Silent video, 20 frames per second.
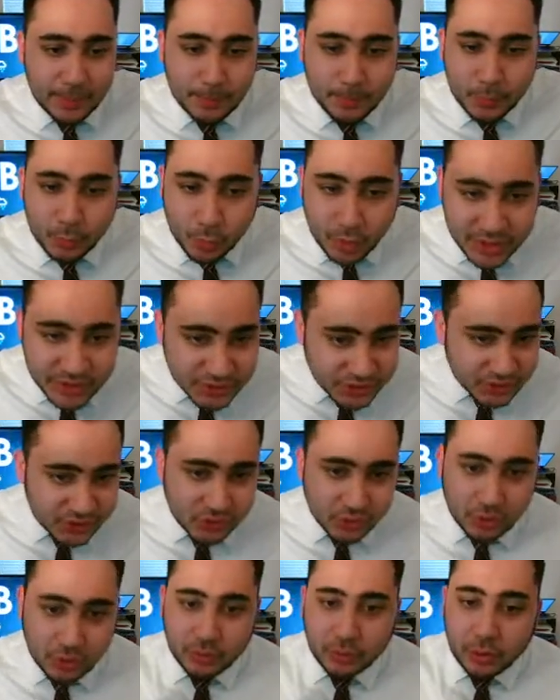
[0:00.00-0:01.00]

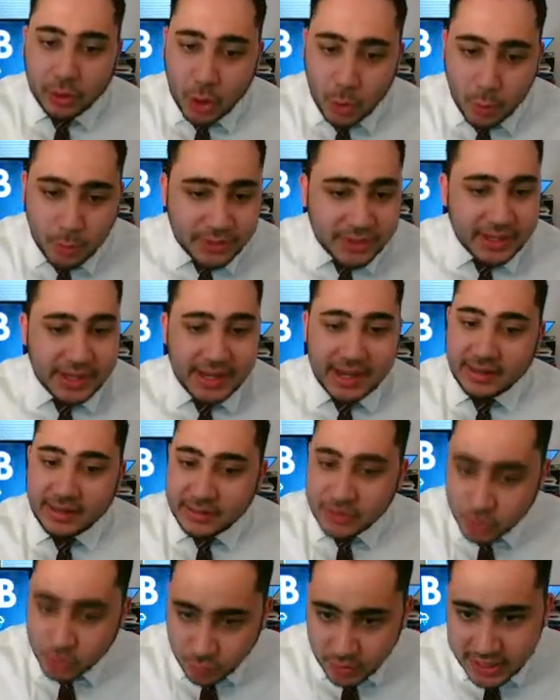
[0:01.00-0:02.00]
Bristol, Lothian,
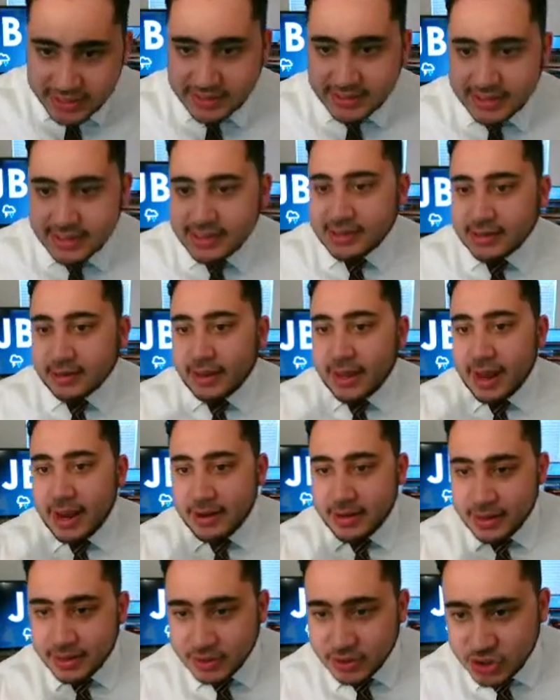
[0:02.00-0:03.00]
Tracy's
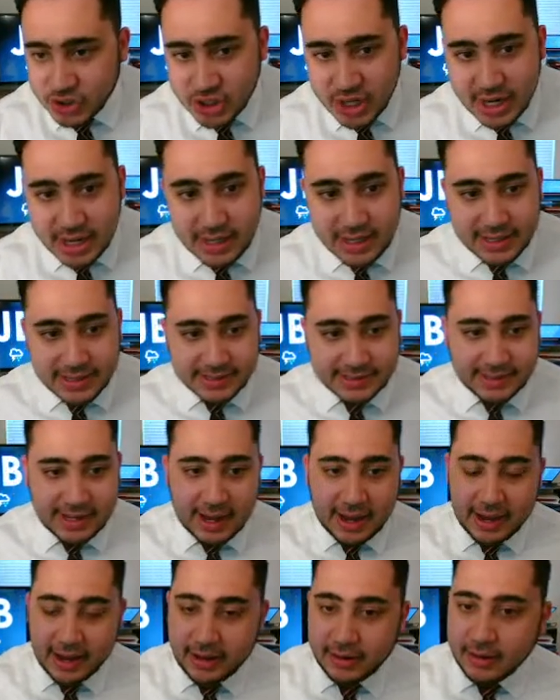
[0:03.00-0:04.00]
Landing,
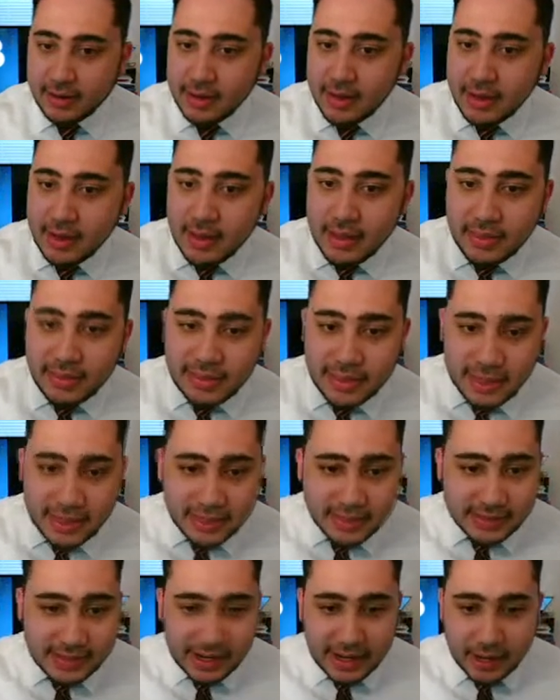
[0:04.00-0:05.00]
Shadyside,
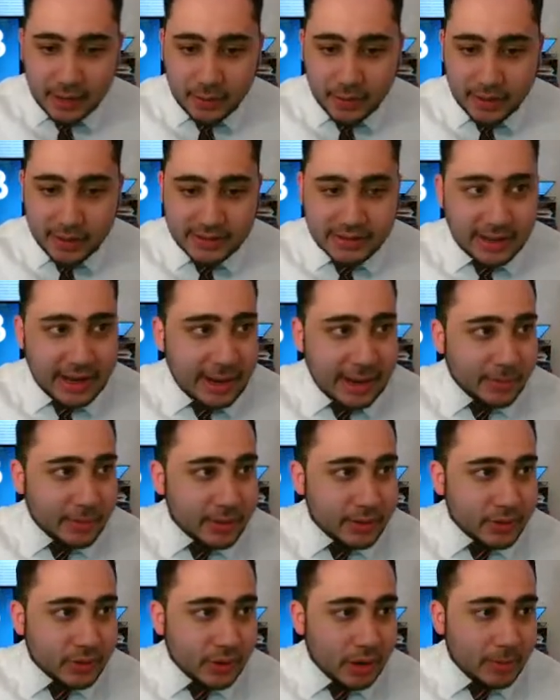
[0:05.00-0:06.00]
these areas, I'm
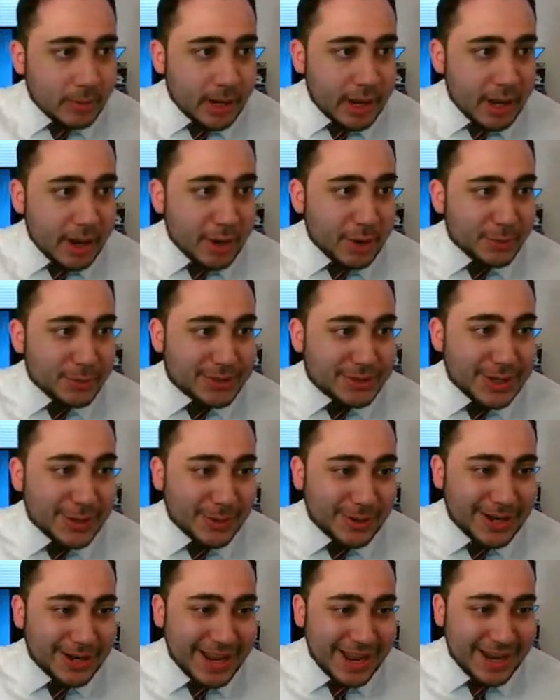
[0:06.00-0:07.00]
going to draw my own
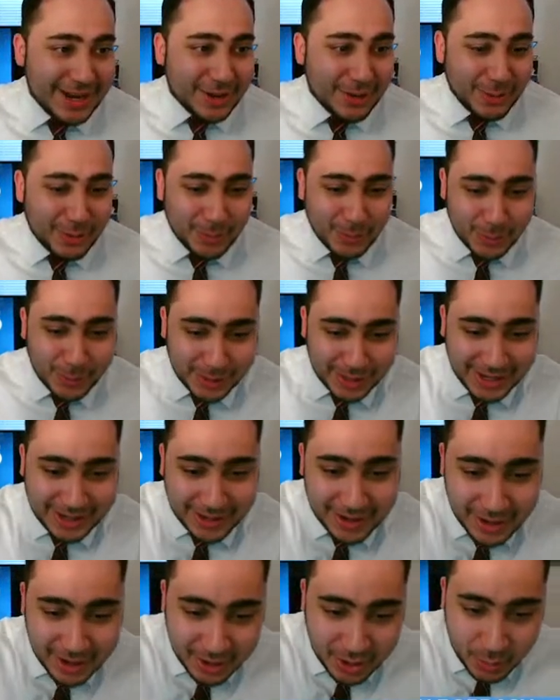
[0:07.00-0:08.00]
tornado
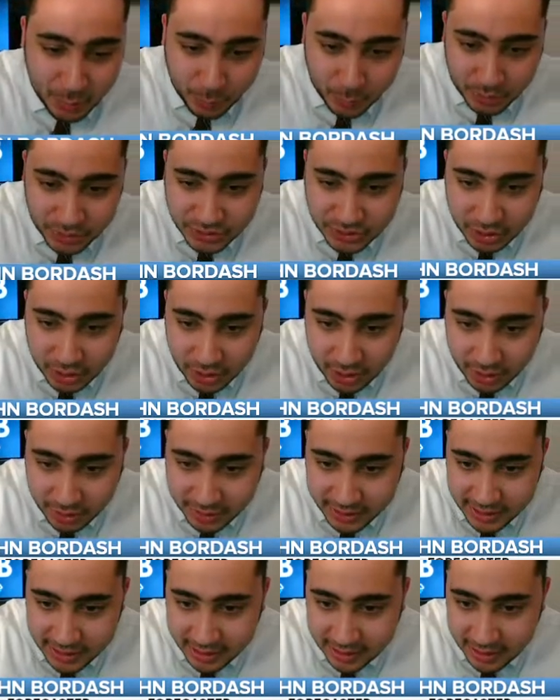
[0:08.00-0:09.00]
warning. We're
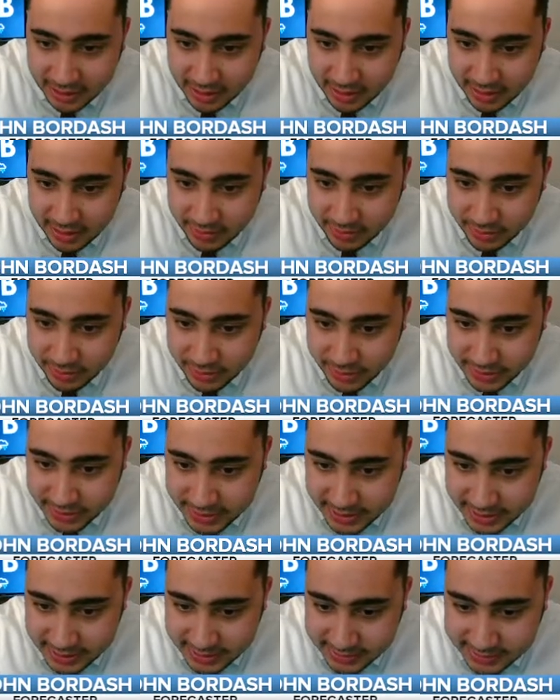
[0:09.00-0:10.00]
talking
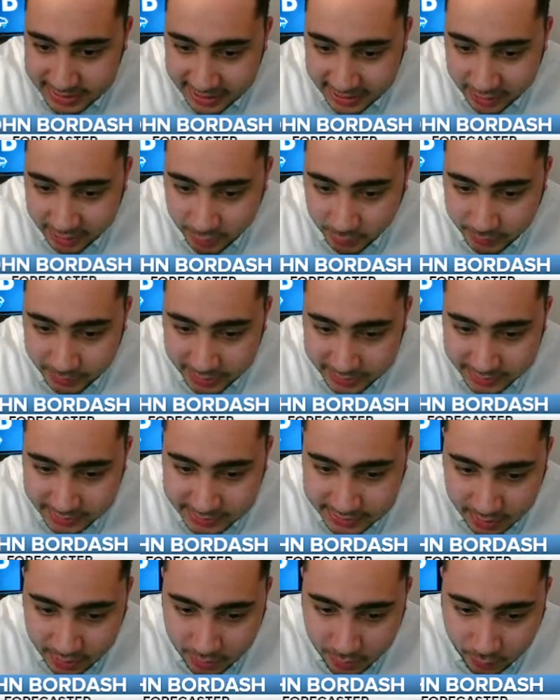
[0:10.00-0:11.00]
these
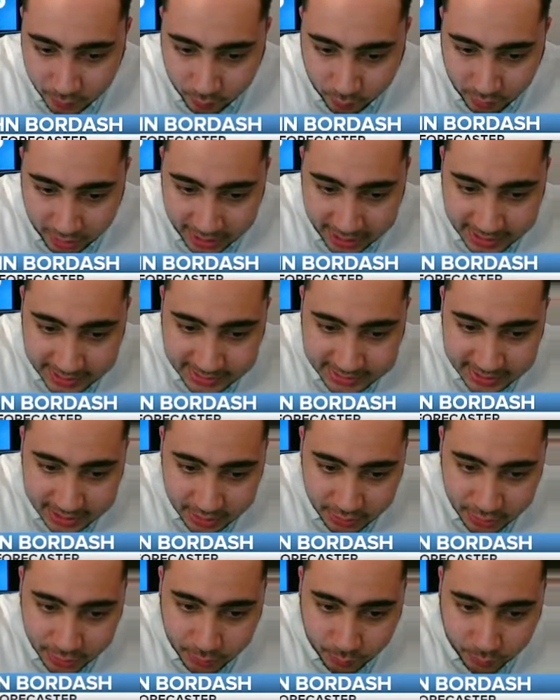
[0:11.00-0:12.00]
areas right
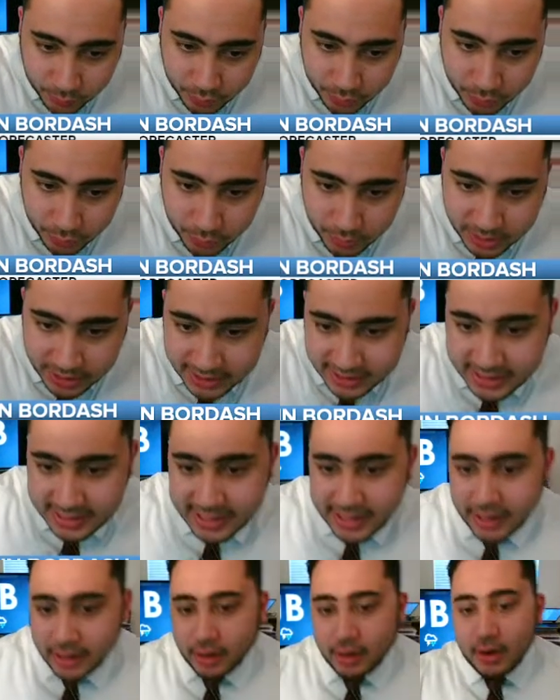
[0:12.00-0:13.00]
through
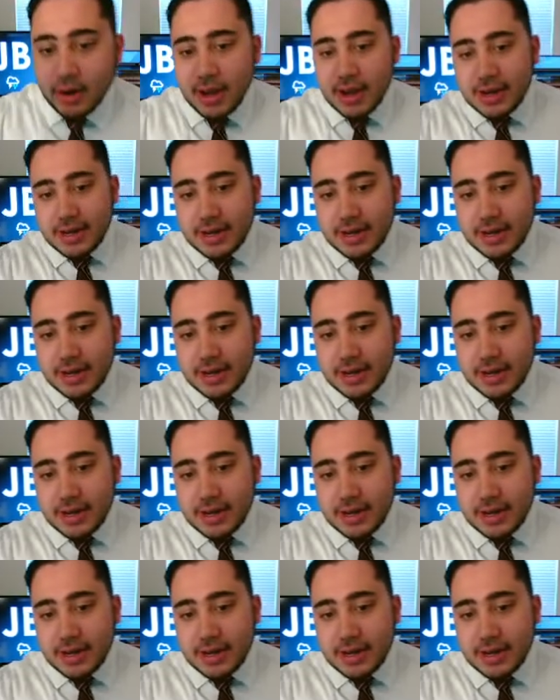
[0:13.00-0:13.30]
here.